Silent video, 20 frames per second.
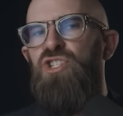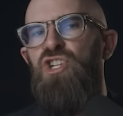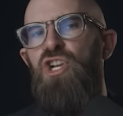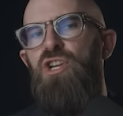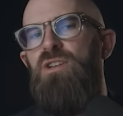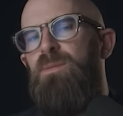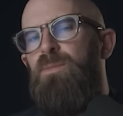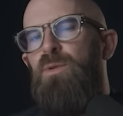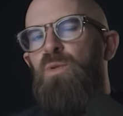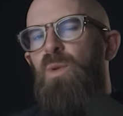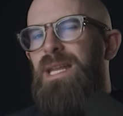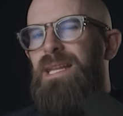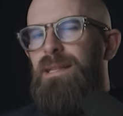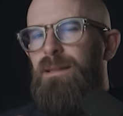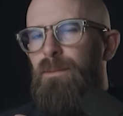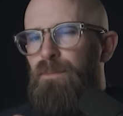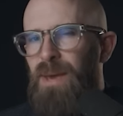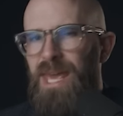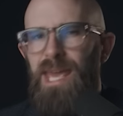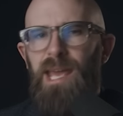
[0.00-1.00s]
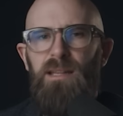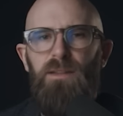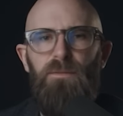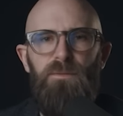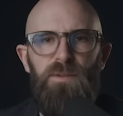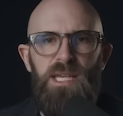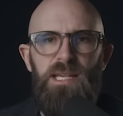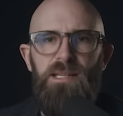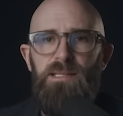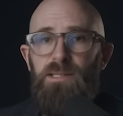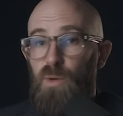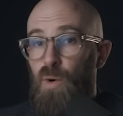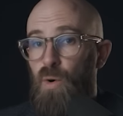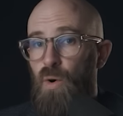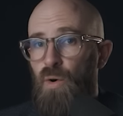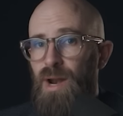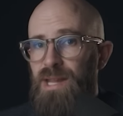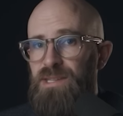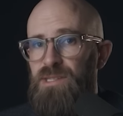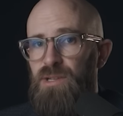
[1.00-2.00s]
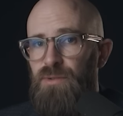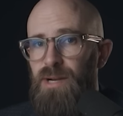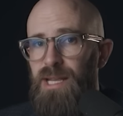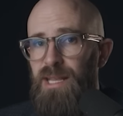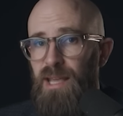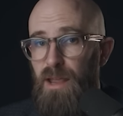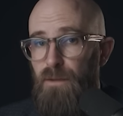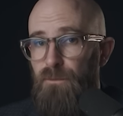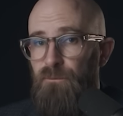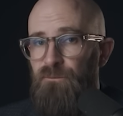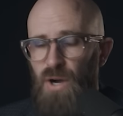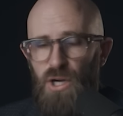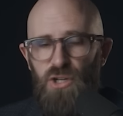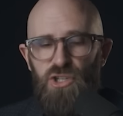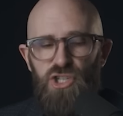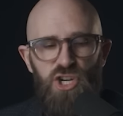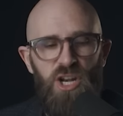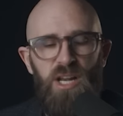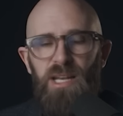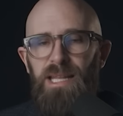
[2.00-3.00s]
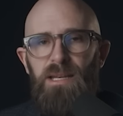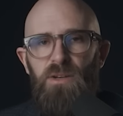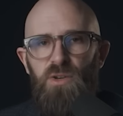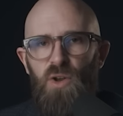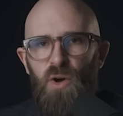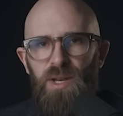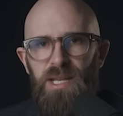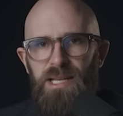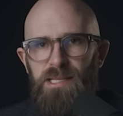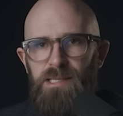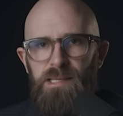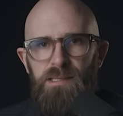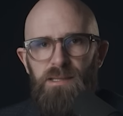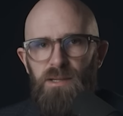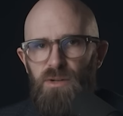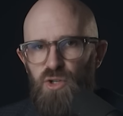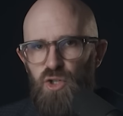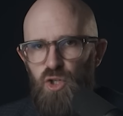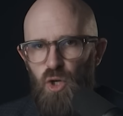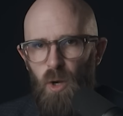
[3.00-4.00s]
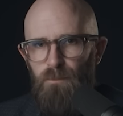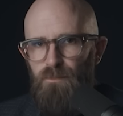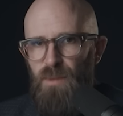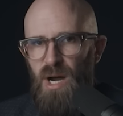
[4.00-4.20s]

choose between either paying the fees or entering a functionally non-existent job